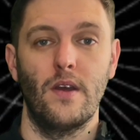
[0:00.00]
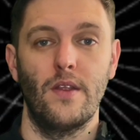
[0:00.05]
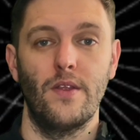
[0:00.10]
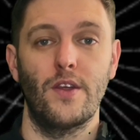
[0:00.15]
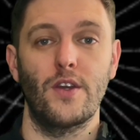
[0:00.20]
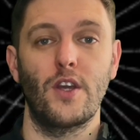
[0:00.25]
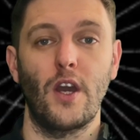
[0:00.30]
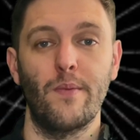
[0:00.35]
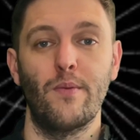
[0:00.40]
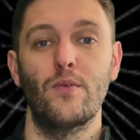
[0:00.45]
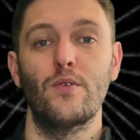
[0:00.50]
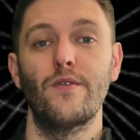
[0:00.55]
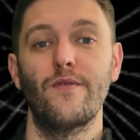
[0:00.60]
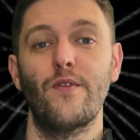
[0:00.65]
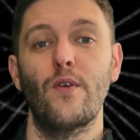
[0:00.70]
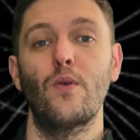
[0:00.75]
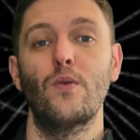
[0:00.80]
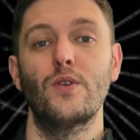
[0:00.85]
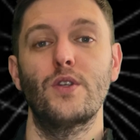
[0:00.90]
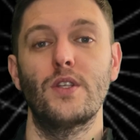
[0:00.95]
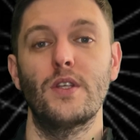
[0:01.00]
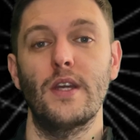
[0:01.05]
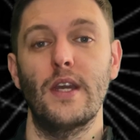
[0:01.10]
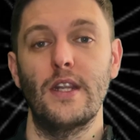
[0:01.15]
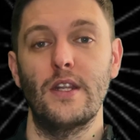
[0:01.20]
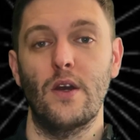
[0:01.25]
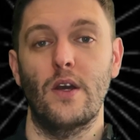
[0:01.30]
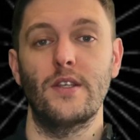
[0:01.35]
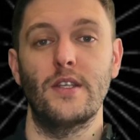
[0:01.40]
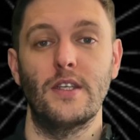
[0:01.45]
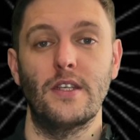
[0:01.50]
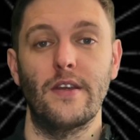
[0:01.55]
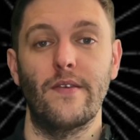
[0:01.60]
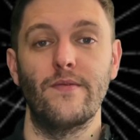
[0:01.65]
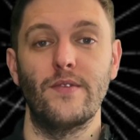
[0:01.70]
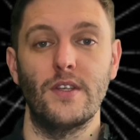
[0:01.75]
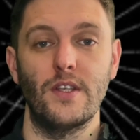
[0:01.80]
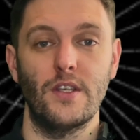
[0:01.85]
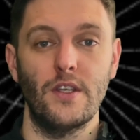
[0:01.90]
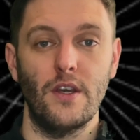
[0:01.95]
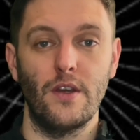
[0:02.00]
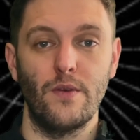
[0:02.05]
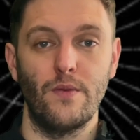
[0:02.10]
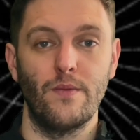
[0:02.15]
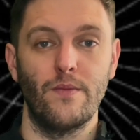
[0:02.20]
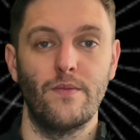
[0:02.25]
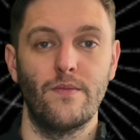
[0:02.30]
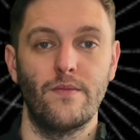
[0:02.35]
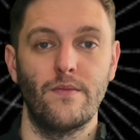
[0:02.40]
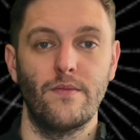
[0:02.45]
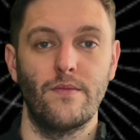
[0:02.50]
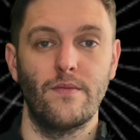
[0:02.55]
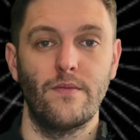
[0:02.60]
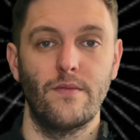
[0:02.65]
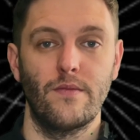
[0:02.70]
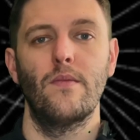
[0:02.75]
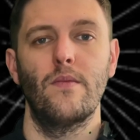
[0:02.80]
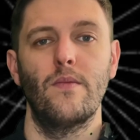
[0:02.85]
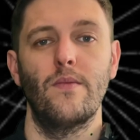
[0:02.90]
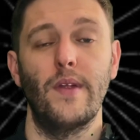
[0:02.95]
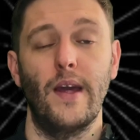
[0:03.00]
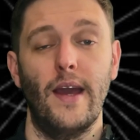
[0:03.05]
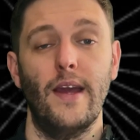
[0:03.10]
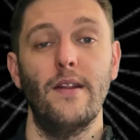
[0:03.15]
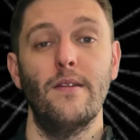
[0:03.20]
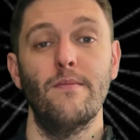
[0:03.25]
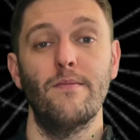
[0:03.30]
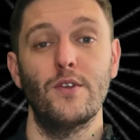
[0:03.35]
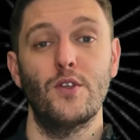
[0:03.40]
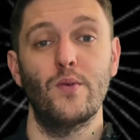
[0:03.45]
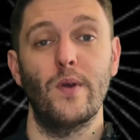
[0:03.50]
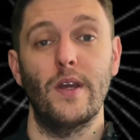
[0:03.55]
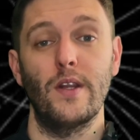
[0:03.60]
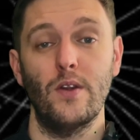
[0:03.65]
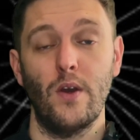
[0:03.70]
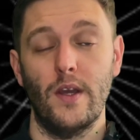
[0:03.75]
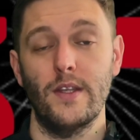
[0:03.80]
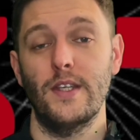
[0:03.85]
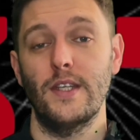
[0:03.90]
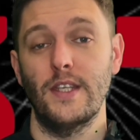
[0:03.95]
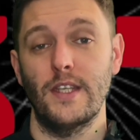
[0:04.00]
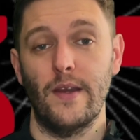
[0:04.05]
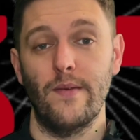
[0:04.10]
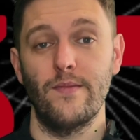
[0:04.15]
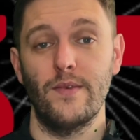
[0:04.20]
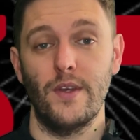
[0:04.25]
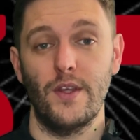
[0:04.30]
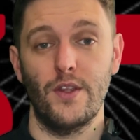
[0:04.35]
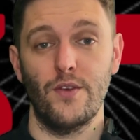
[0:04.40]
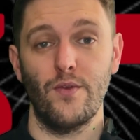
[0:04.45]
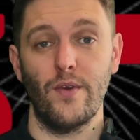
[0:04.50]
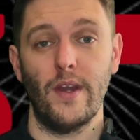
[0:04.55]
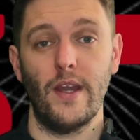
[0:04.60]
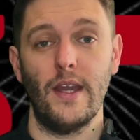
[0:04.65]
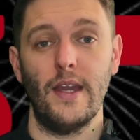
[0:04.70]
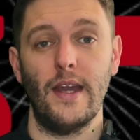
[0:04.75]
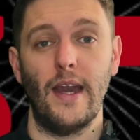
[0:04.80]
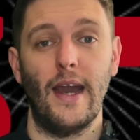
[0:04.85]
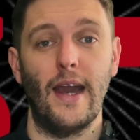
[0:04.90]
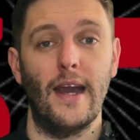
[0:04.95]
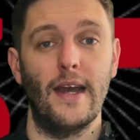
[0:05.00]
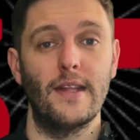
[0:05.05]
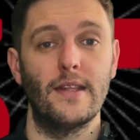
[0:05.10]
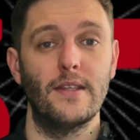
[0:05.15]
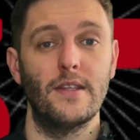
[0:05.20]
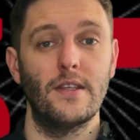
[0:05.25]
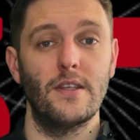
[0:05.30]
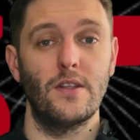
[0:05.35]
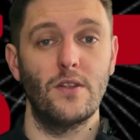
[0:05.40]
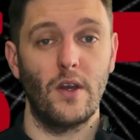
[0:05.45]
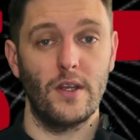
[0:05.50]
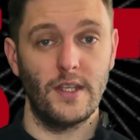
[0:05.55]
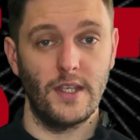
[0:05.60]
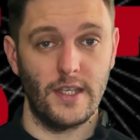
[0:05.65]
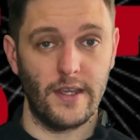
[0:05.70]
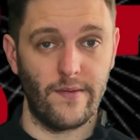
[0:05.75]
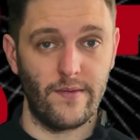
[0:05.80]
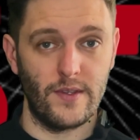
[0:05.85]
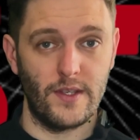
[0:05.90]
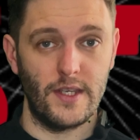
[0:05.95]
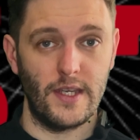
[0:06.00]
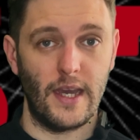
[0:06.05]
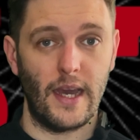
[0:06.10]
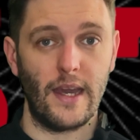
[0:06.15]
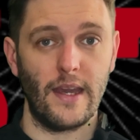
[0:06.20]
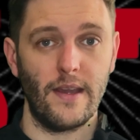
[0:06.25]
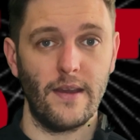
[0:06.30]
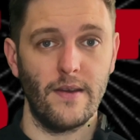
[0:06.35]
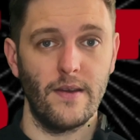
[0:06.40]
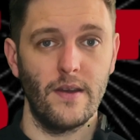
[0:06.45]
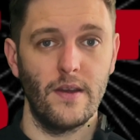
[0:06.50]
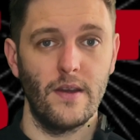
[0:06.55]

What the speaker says: The couple divorced in 1972. Then, between 1973 and 1978,